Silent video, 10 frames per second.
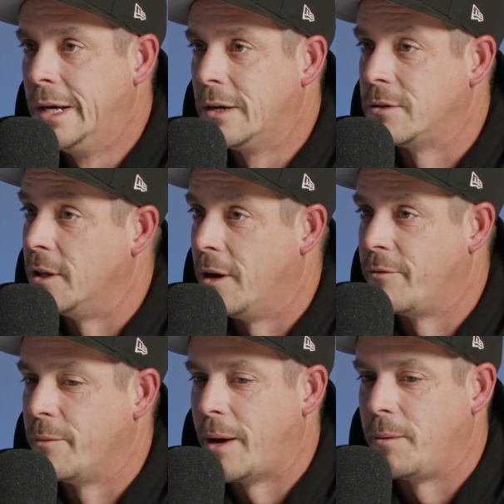So, line
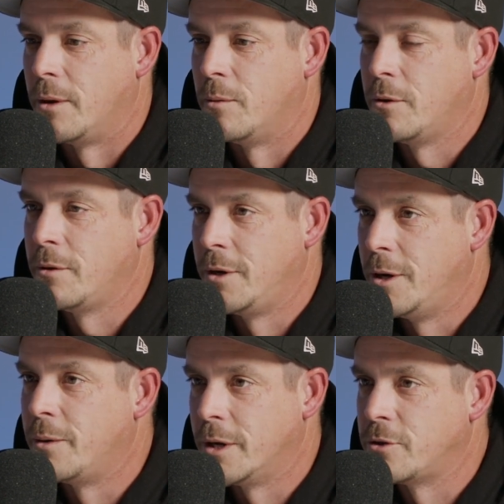from Happy Gilmore, you
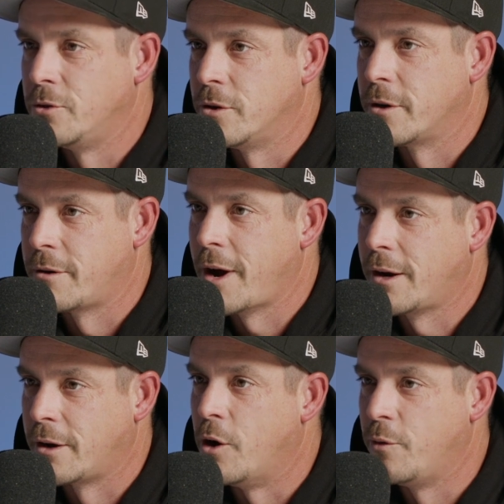know what else would draw a
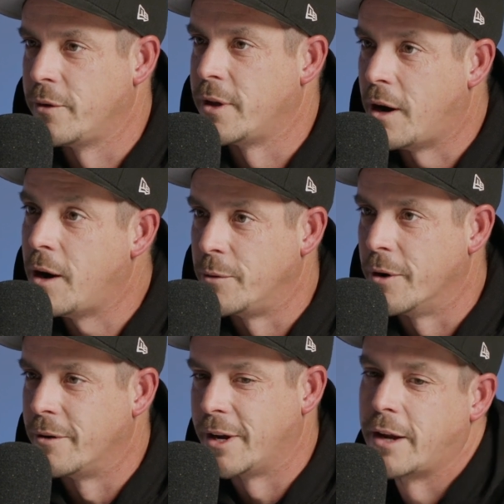crowd? A golf with an arm
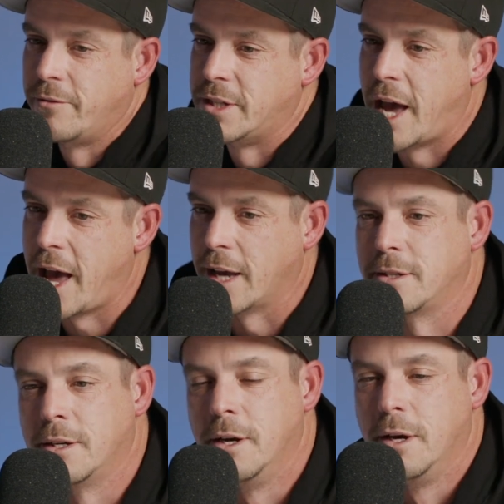growing out of his
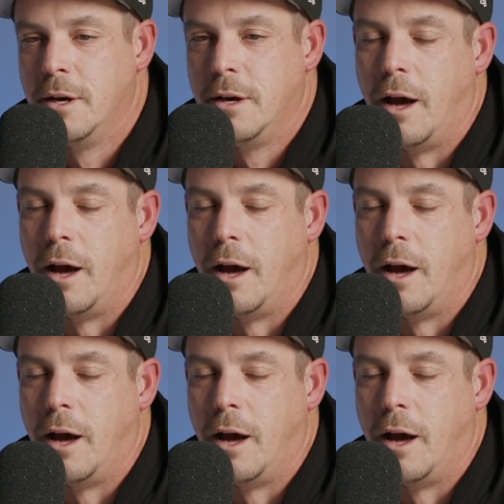ass.